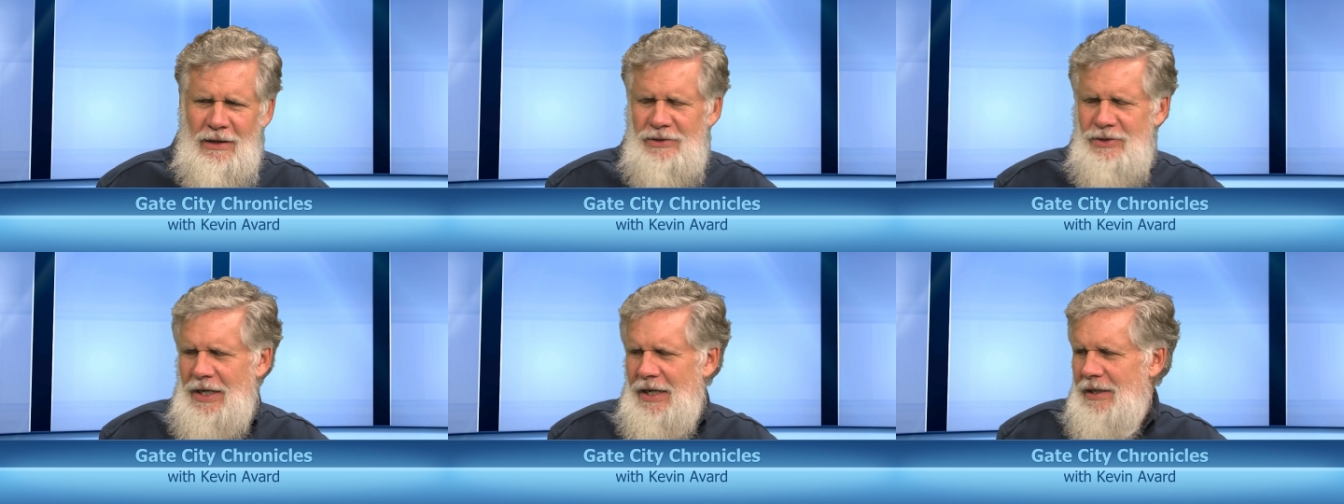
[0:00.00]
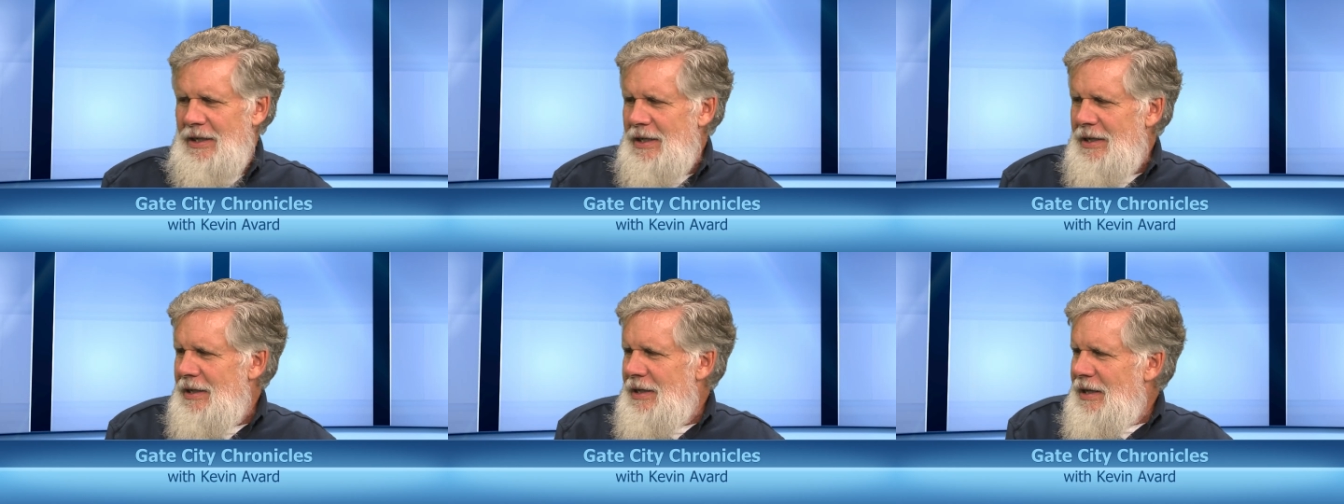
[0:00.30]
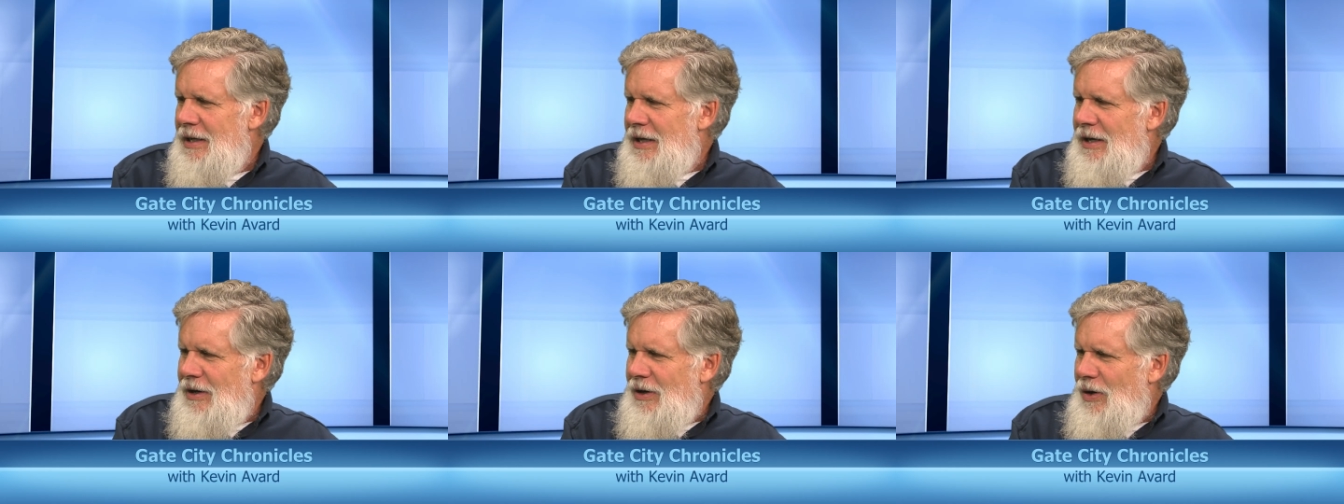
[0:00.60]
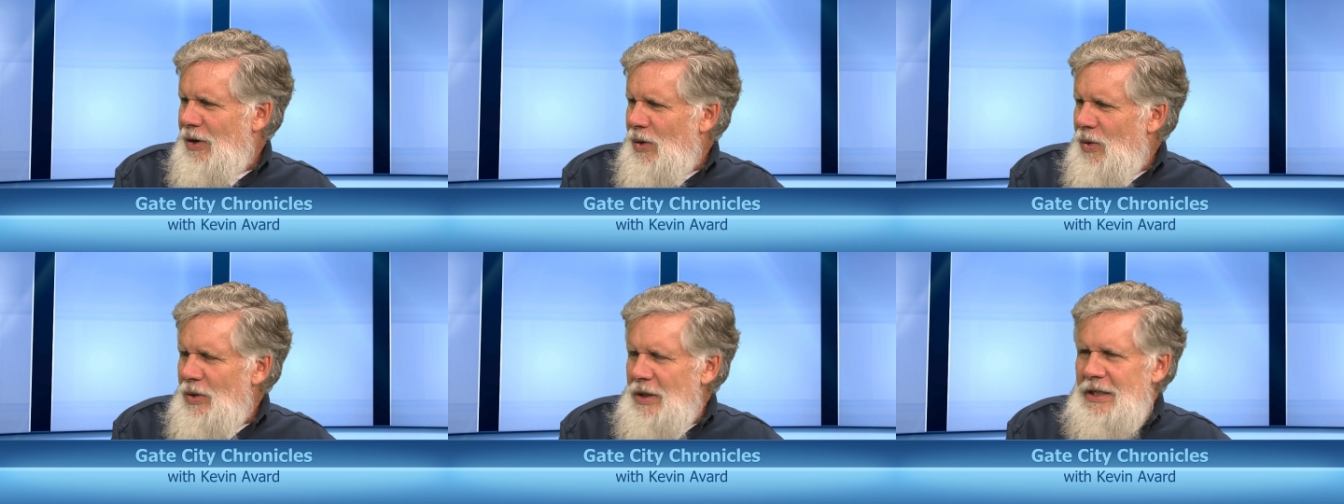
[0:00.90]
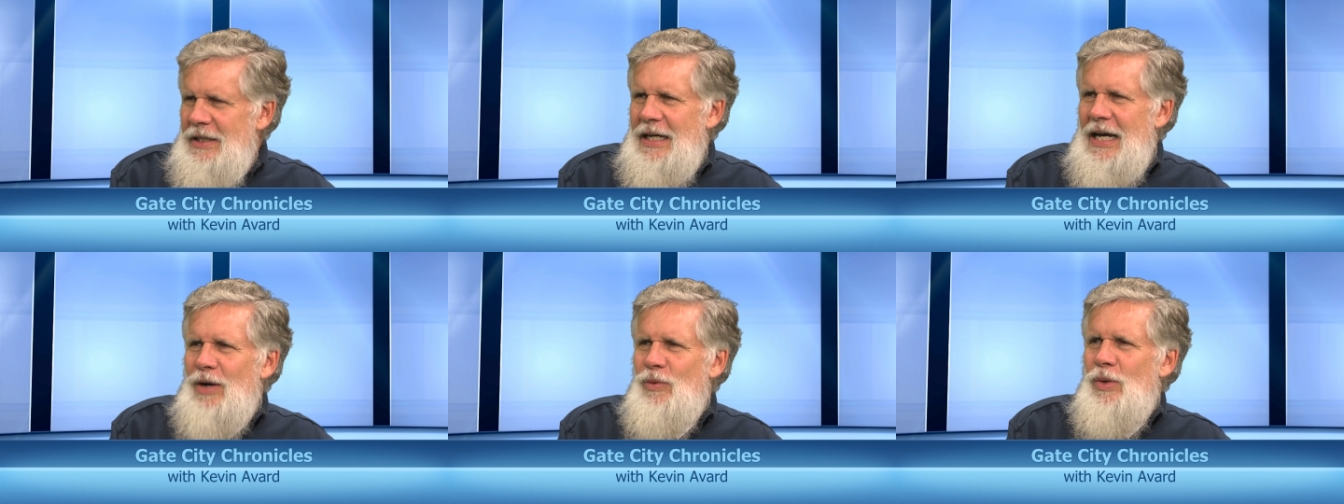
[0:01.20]
I was like,
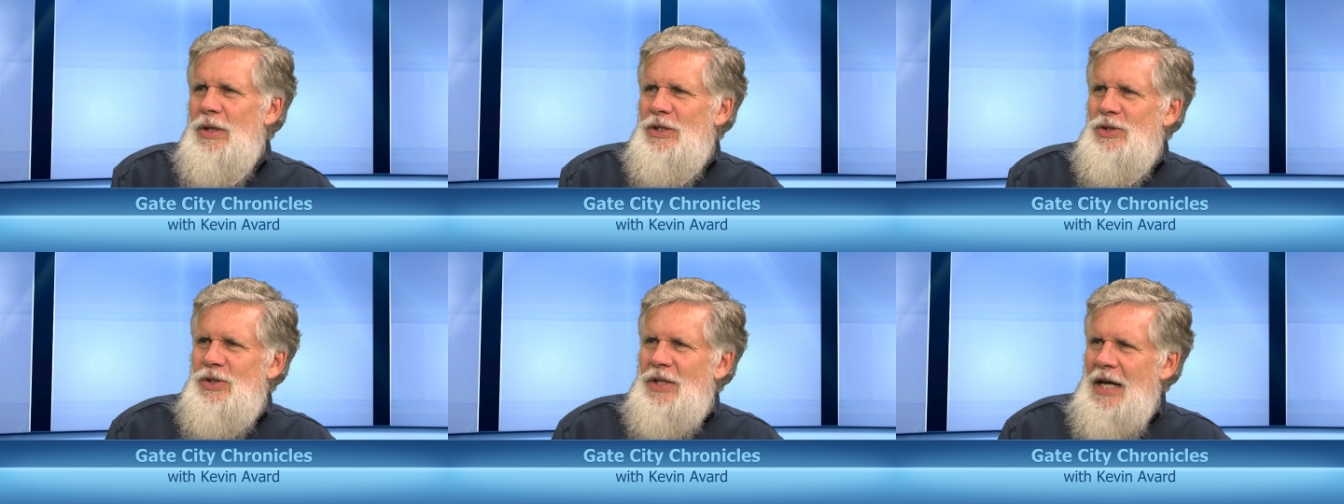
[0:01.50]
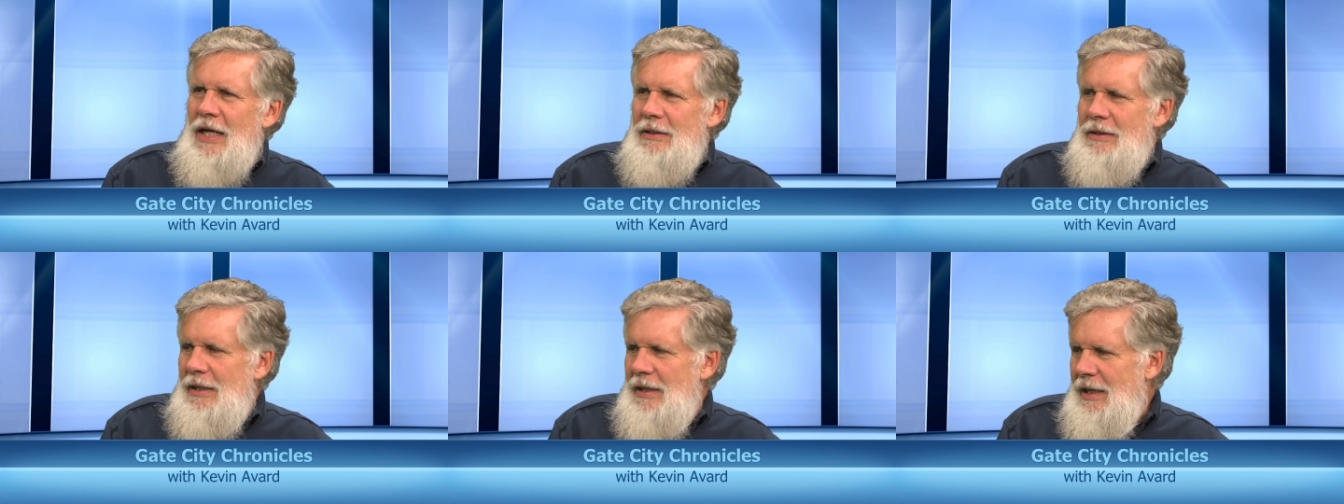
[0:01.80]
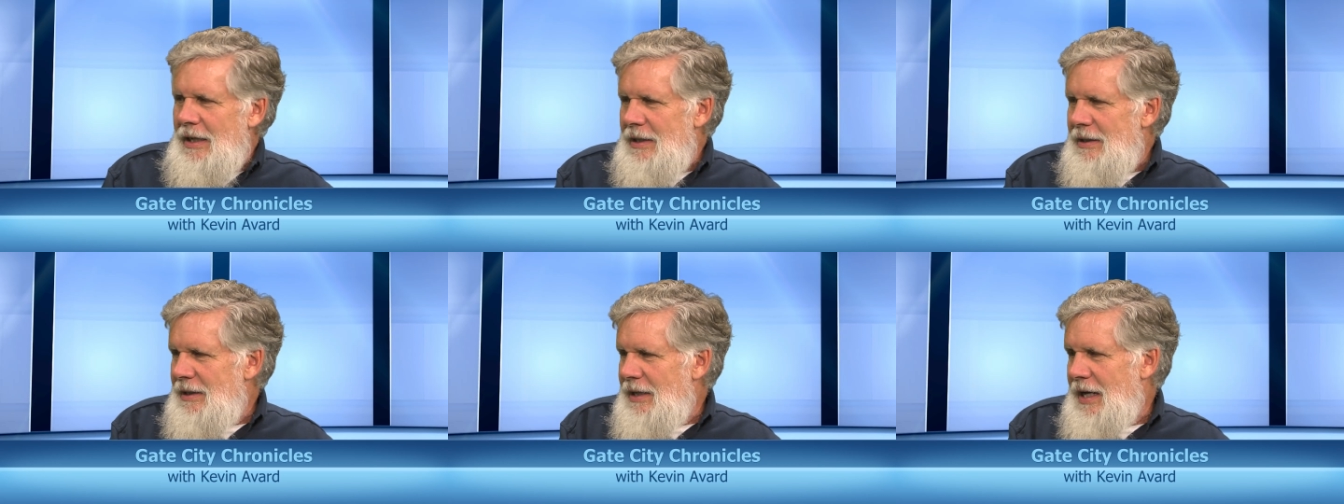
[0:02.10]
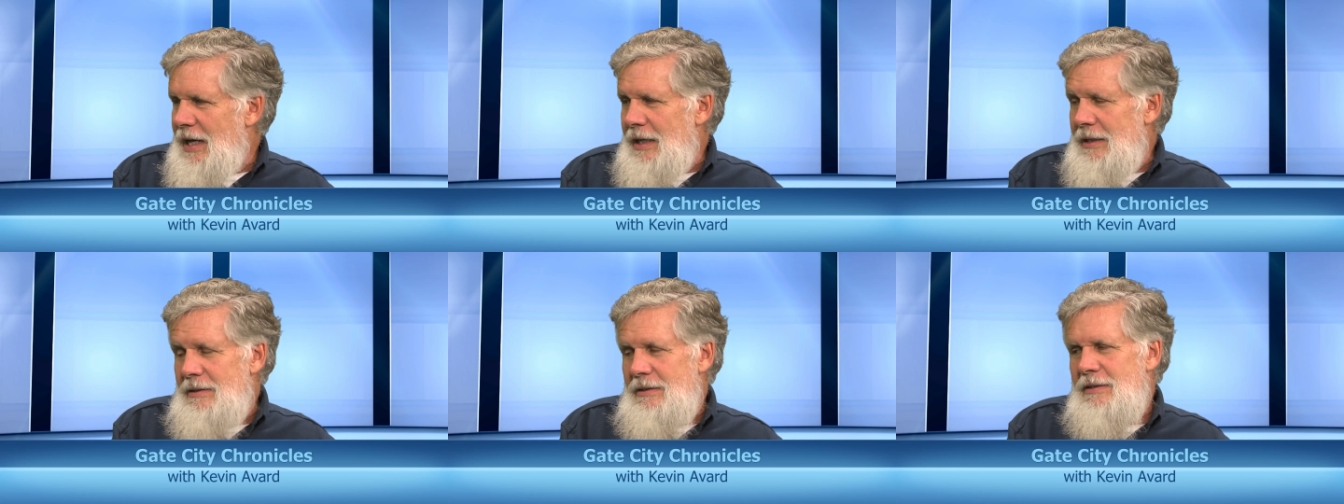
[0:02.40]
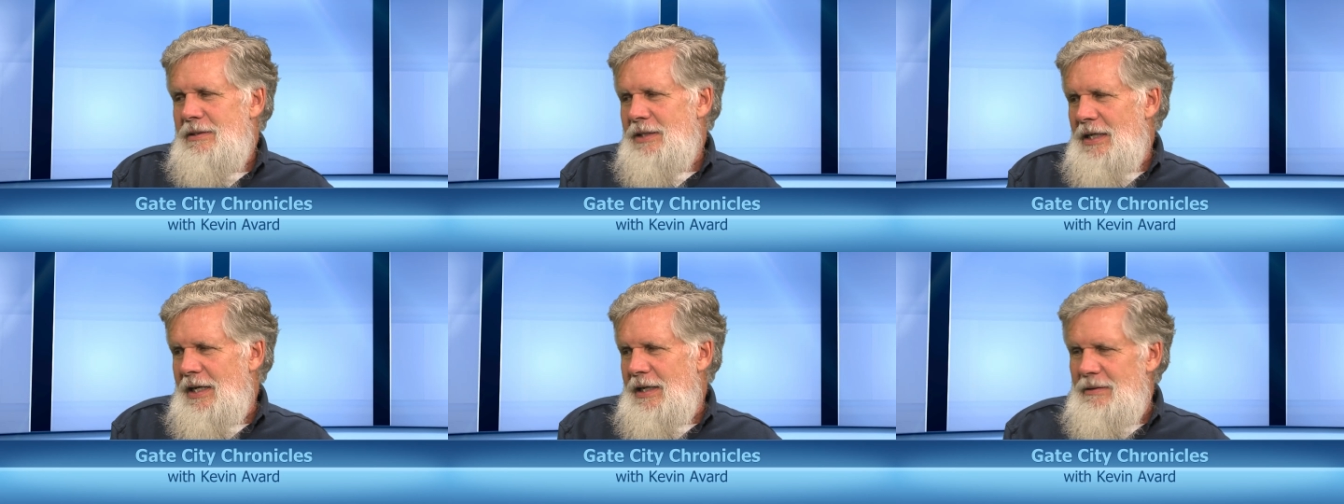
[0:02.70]
holy cow, what is that thing? And
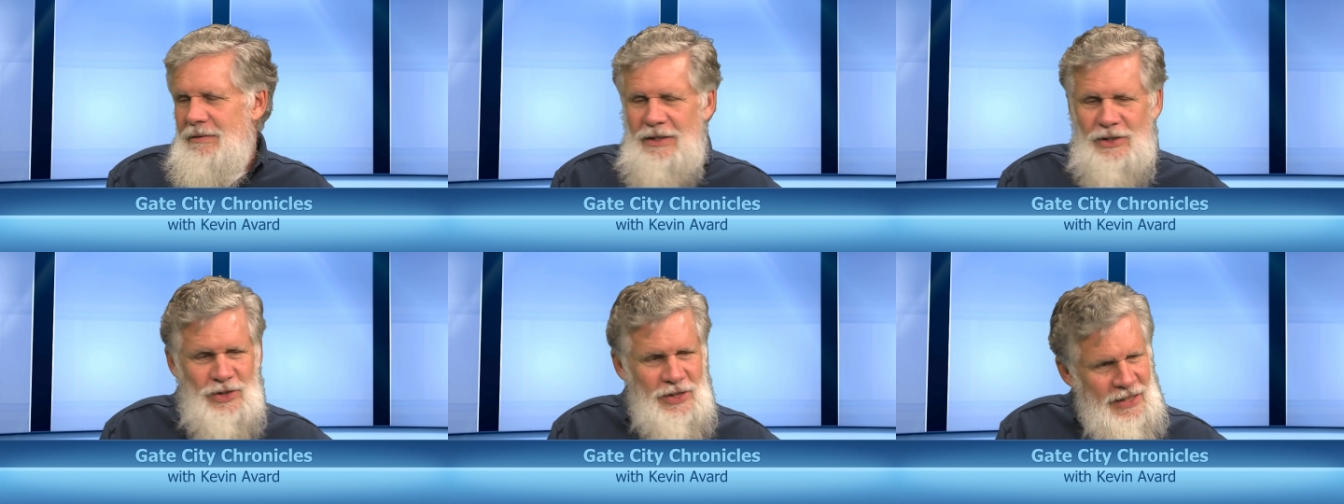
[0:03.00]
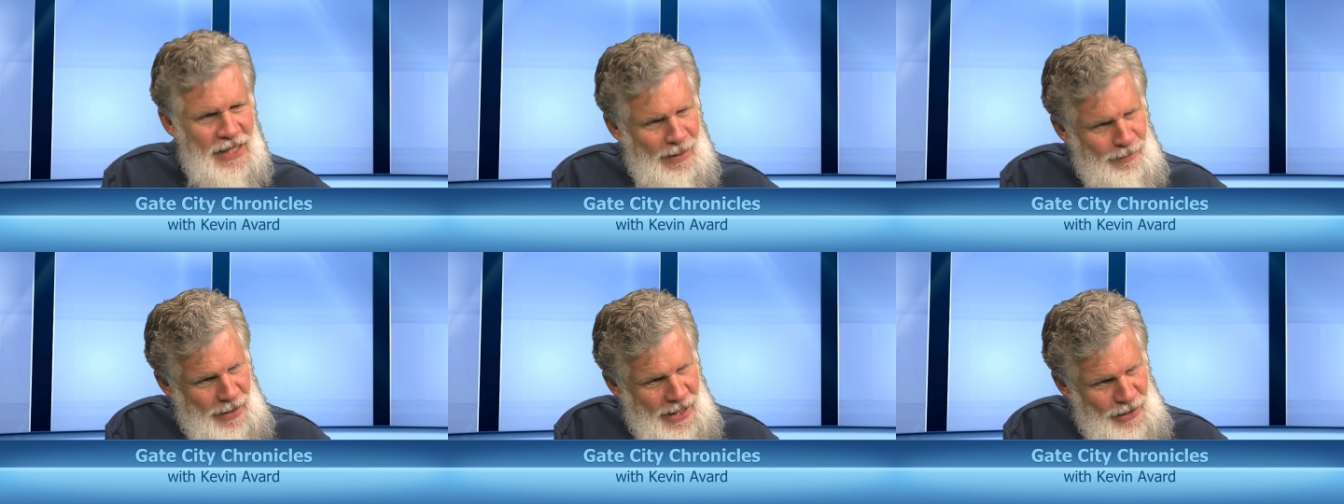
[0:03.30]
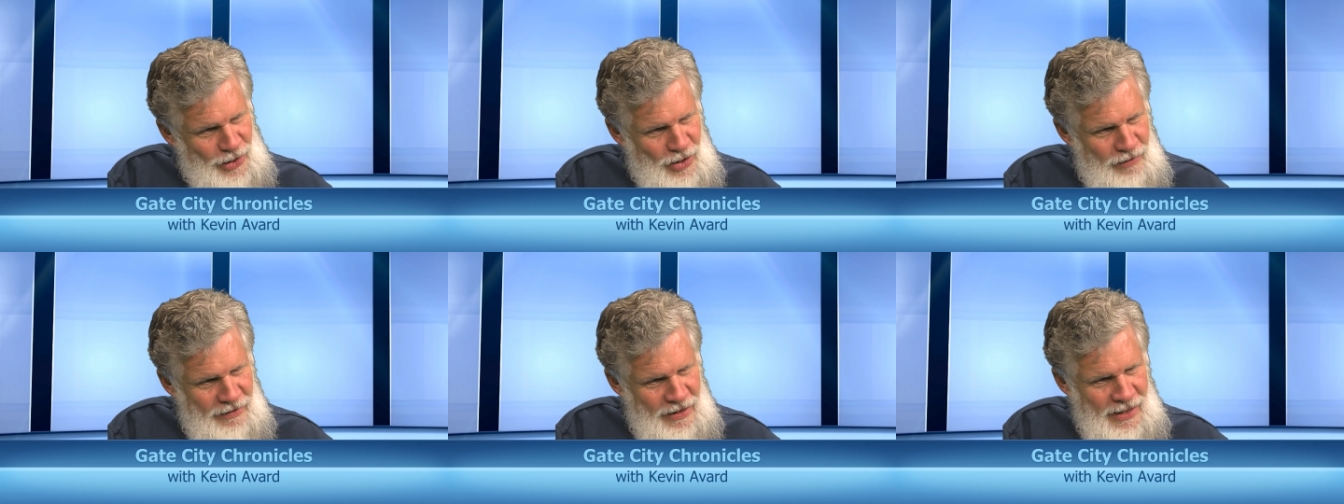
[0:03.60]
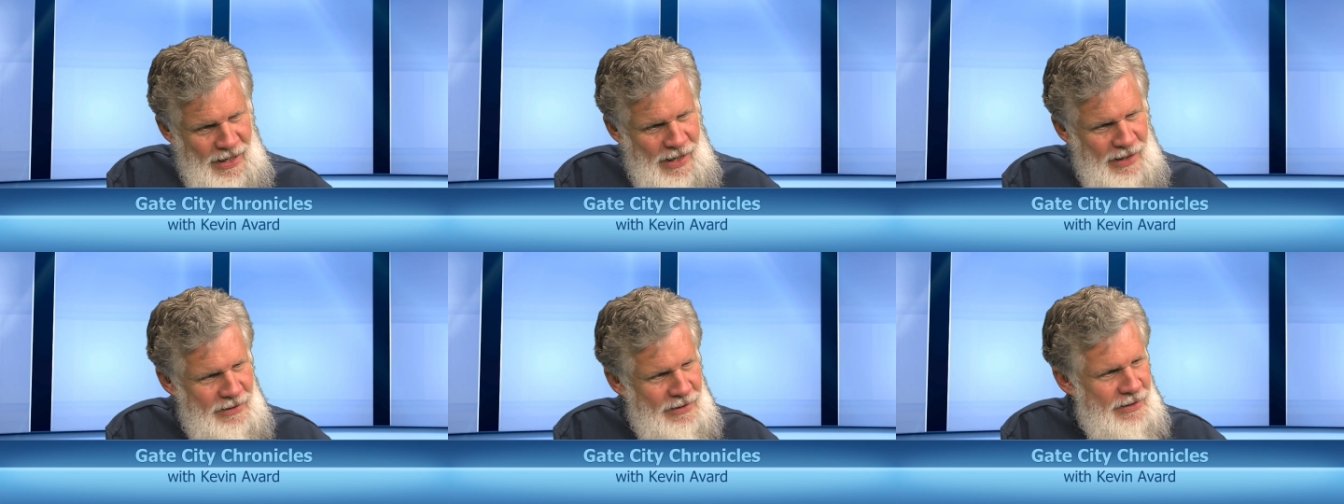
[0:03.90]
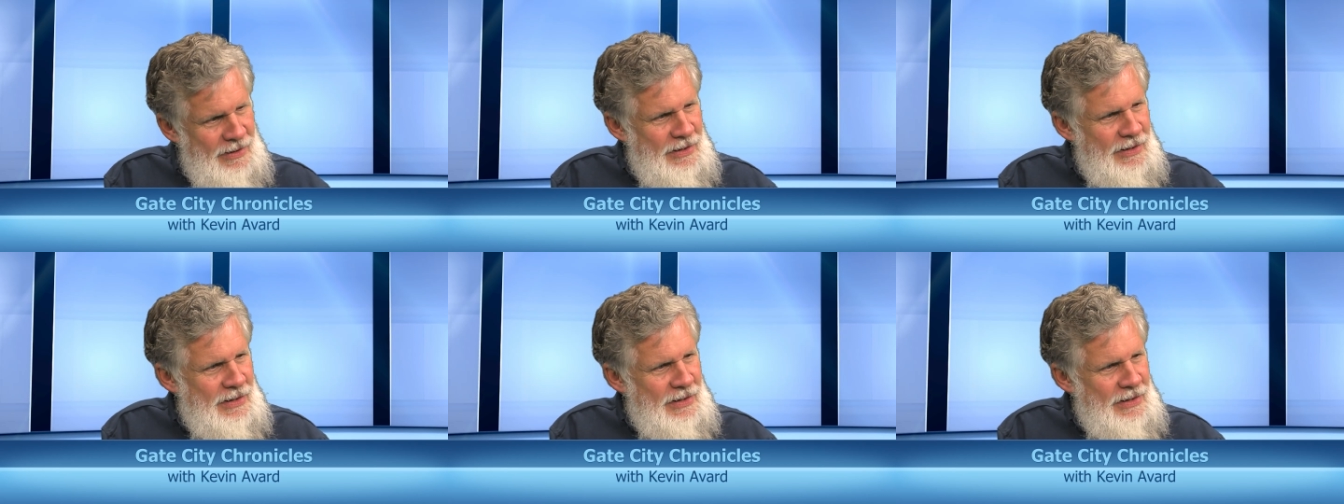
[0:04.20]
I'd say, you see that bike over there?